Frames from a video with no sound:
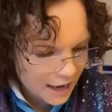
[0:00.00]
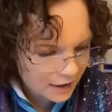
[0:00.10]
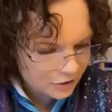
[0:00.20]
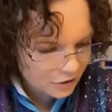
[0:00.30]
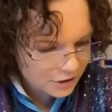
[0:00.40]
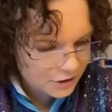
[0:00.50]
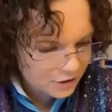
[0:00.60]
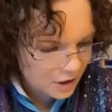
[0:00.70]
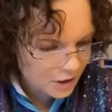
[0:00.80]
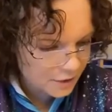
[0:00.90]
Okay,
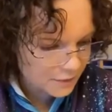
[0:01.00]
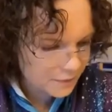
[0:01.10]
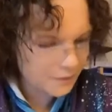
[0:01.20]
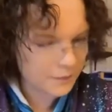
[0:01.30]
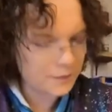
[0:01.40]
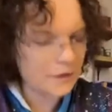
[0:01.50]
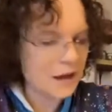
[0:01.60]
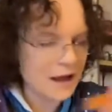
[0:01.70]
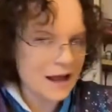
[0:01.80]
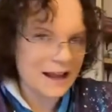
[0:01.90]
I learned that. Don't
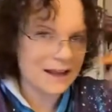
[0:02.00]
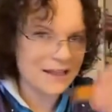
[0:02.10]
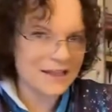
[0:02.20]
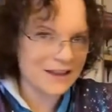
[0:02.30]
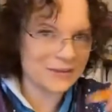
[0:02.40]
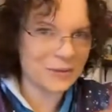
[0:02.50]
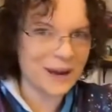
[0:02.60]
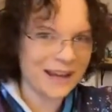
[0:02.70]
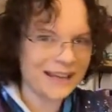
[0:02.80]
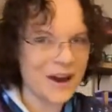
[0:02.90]
start with
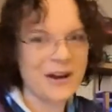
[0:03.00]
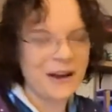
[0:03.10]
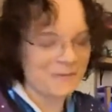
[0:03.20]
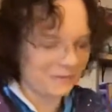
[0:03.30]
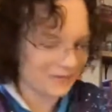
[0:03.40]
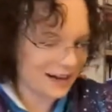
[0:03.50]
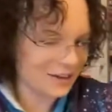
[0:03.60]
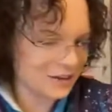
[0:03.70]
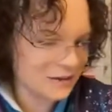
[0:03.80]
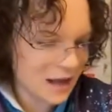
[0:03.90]
it going
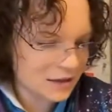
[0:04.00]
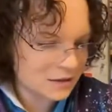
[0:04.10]
towards you.